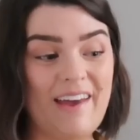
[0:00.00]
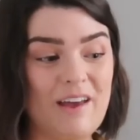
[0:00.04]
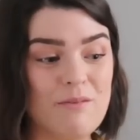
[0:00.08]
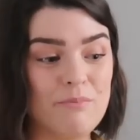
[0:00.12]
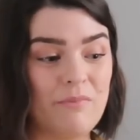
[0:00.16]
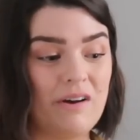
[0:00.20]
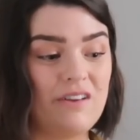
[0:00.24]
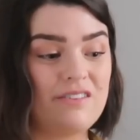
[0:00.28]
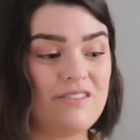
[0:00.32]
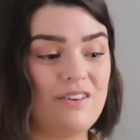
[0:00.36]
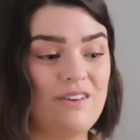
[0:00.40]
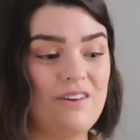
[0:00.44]
in
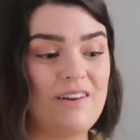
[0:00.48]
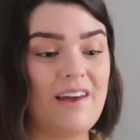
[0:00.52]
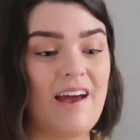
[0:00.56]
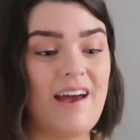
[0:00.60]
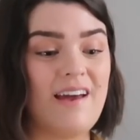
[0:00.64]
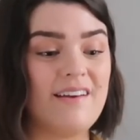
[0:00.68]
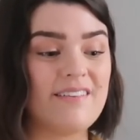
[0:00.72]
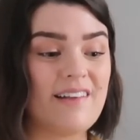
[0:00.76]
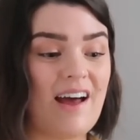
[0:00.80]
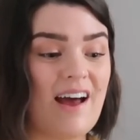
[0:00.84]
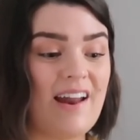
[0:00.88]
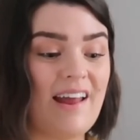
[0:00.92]
my
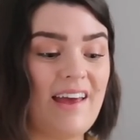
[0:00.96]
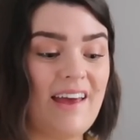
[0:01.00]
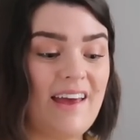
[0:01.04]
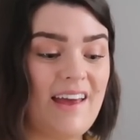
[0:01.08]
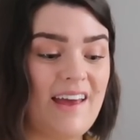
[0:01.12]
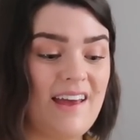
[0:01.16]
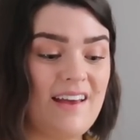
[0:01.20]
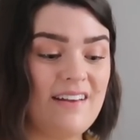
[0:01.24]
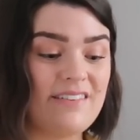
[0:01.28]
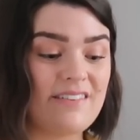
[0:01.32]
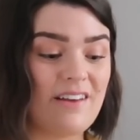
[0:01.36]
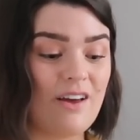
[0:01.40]
suitcase and it
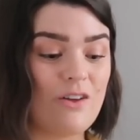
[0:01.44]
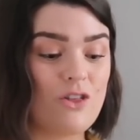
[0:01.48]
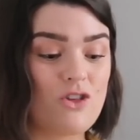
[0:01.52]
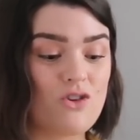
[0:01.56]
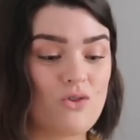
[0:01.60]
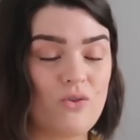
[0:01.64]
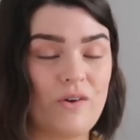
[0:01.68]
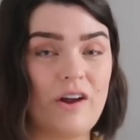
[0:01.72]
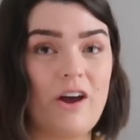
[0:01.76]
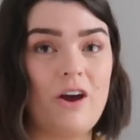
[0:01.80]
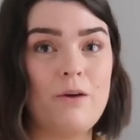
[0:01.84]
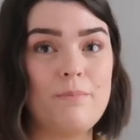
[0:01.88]
is a
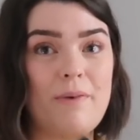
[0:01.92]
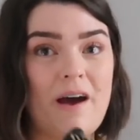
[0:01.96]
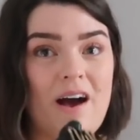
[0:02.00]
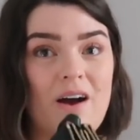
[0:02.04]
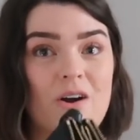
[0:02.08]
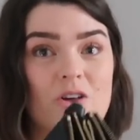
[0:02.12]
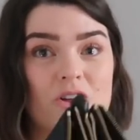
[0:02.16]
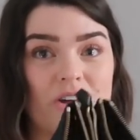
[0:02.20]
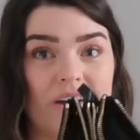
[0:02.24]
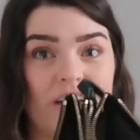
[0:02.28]
trio pouch,